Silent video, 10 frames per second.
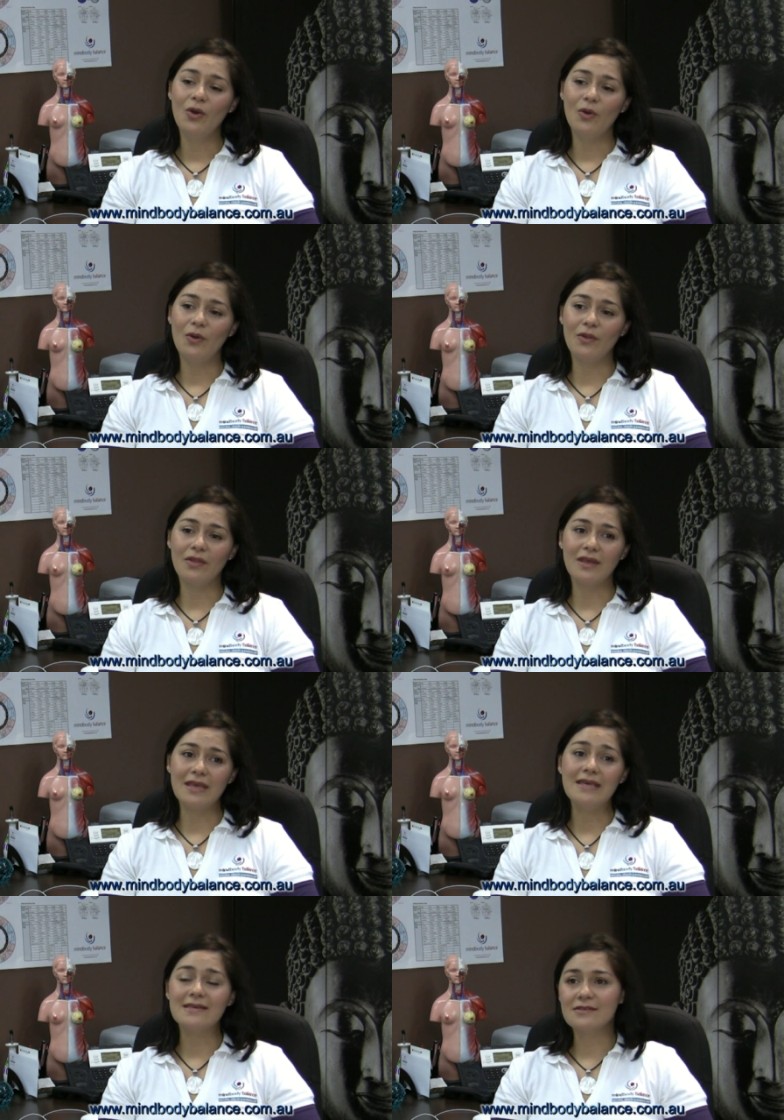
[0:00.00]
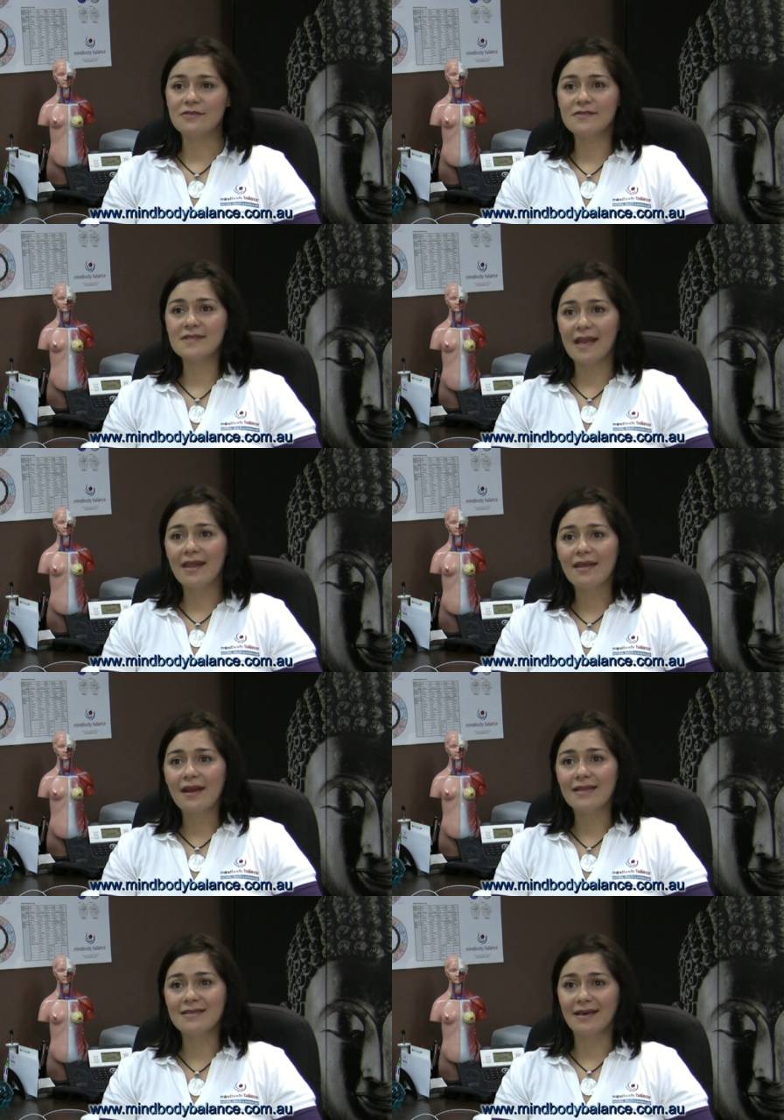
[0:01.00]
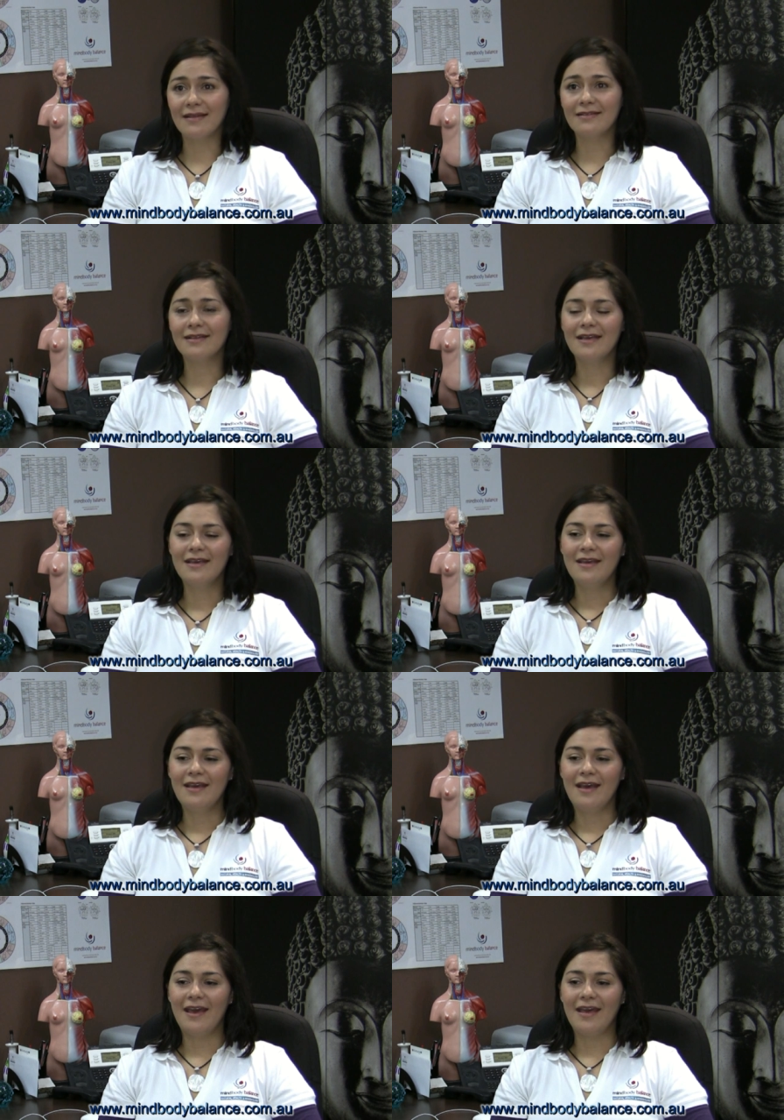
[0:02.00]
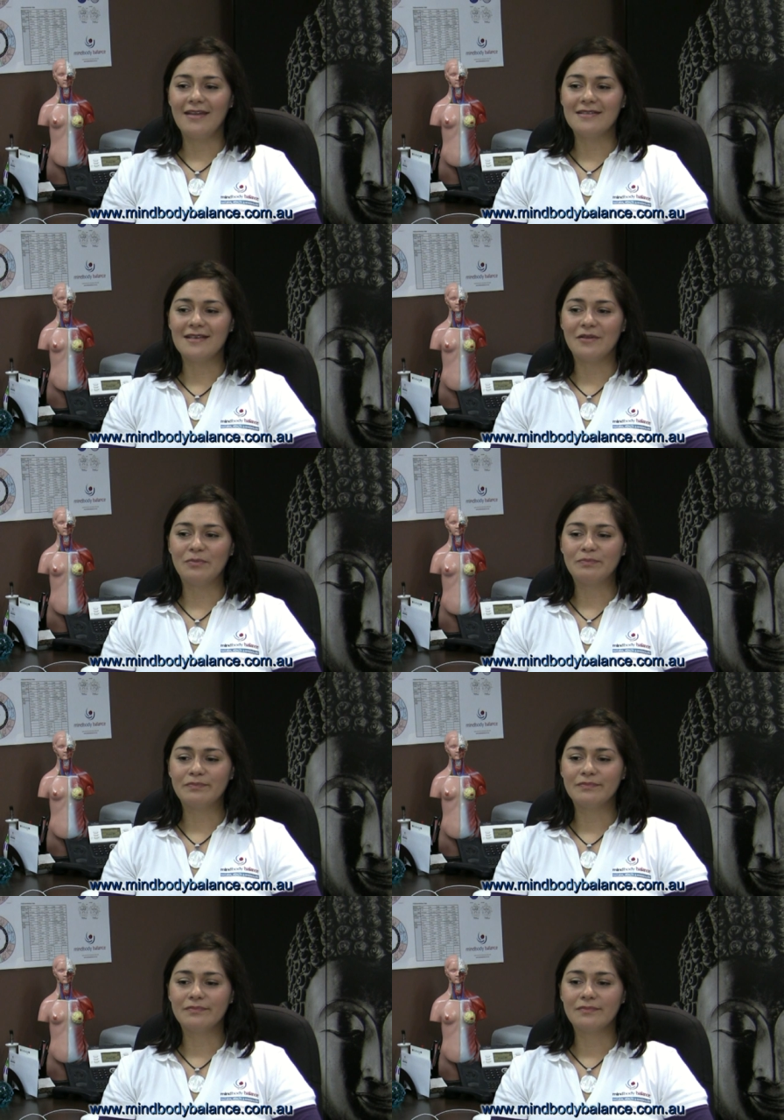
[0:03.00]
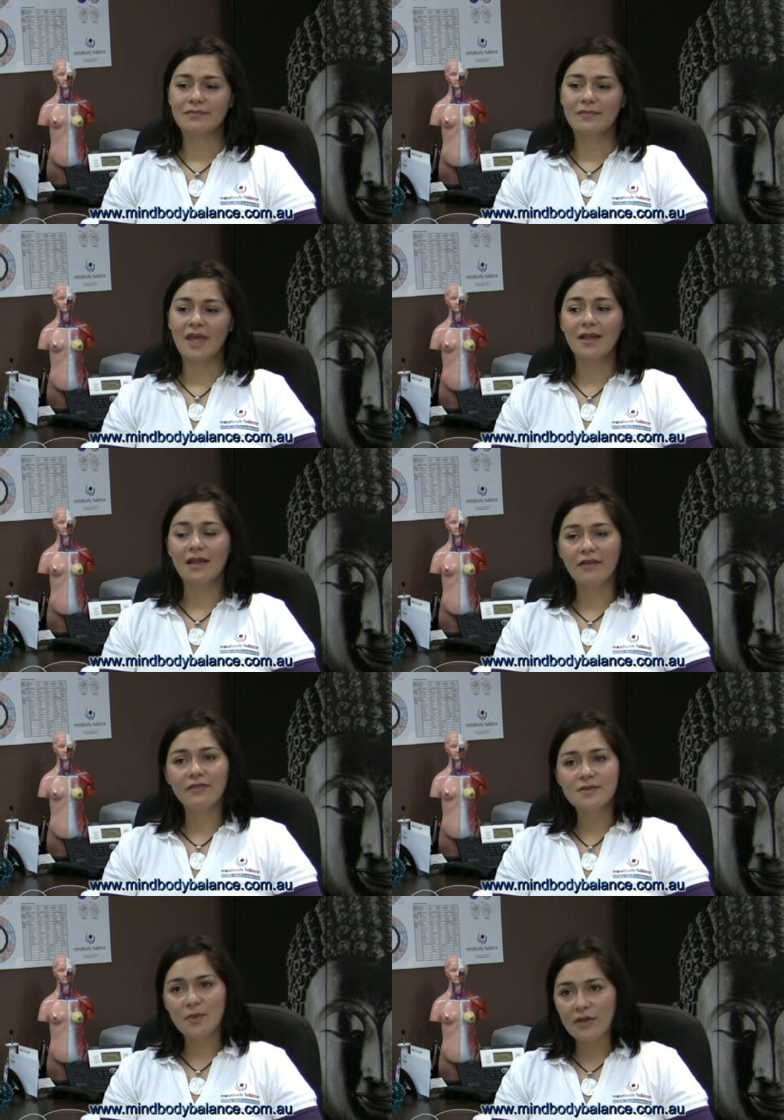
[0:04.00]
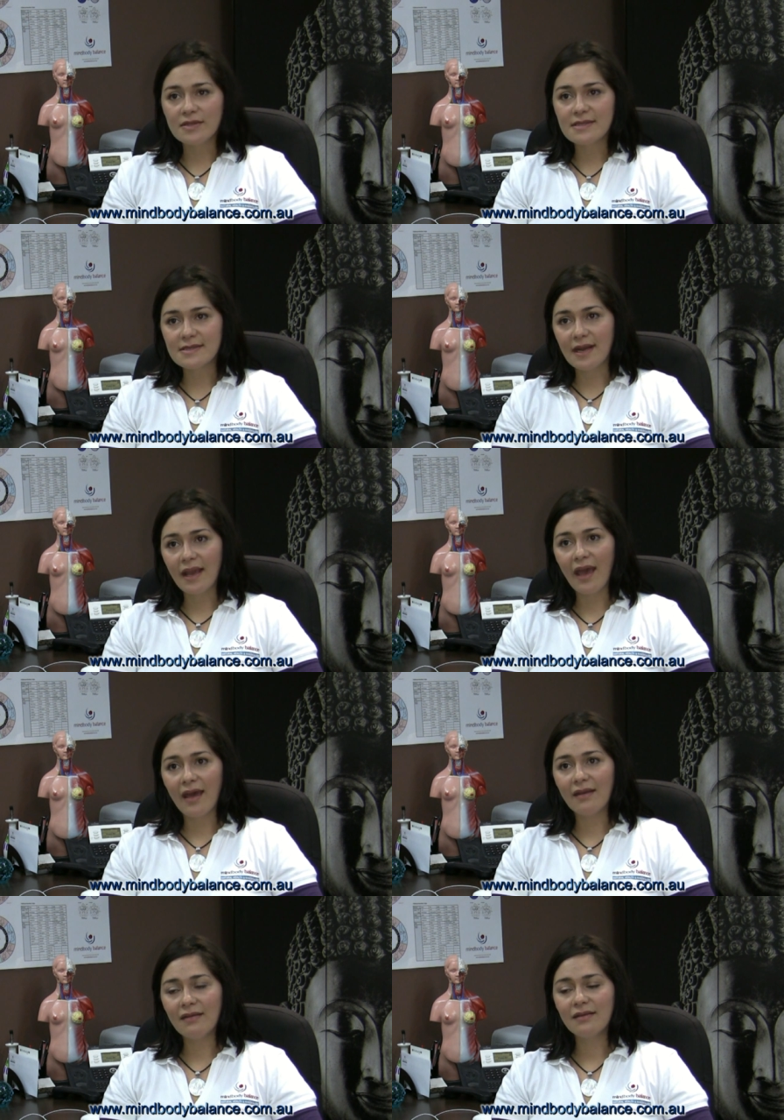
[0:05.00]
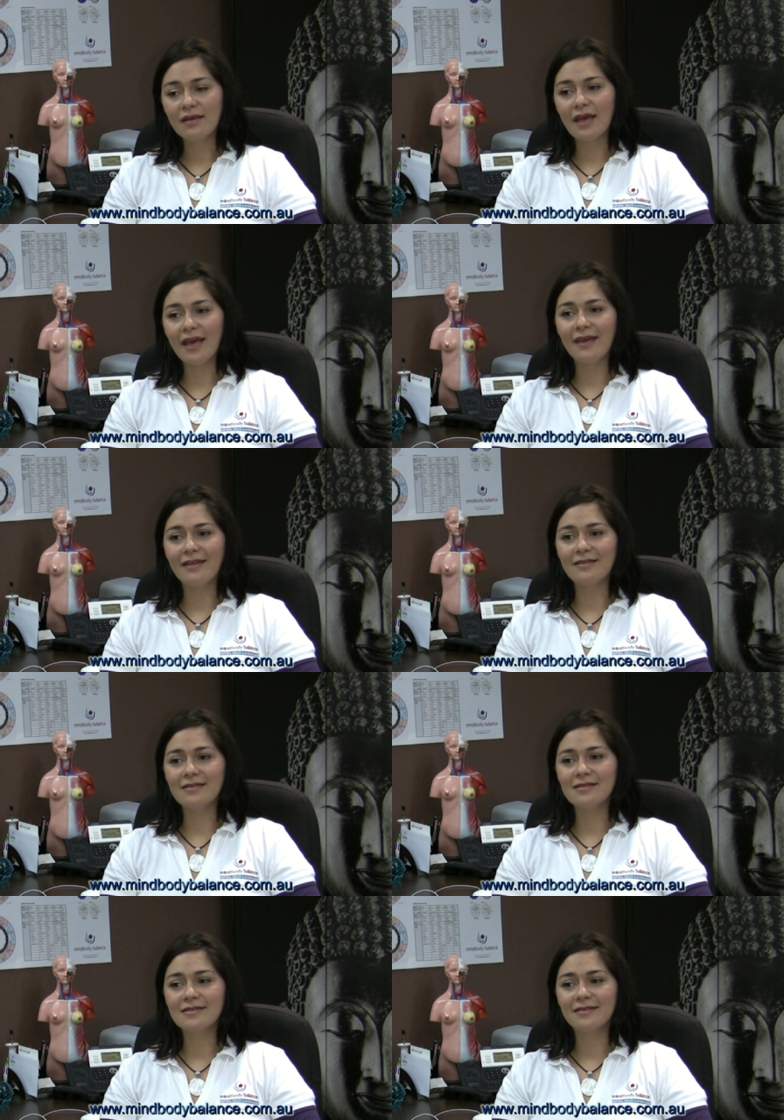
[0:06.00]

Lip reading: all the years of study that I had done and the life experiences that I had, and